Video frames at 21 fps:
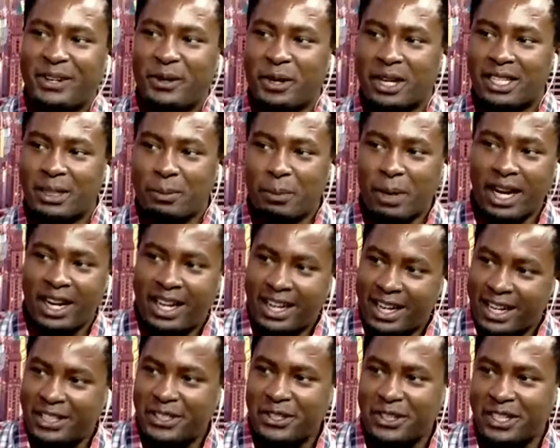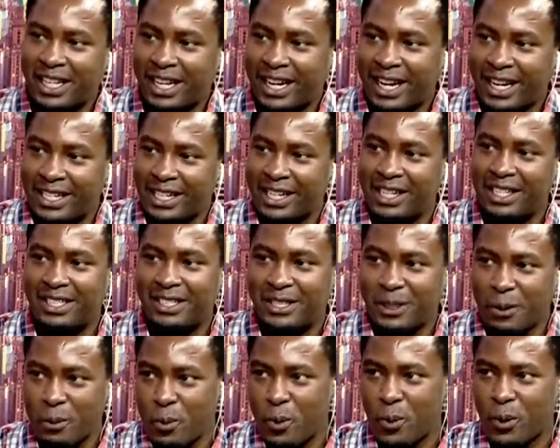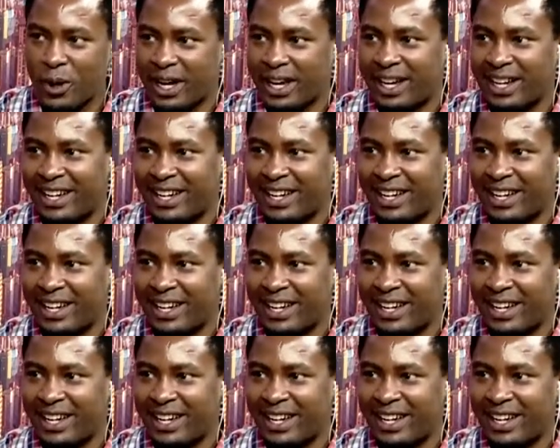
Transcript: kuna some aggression directed somewhere.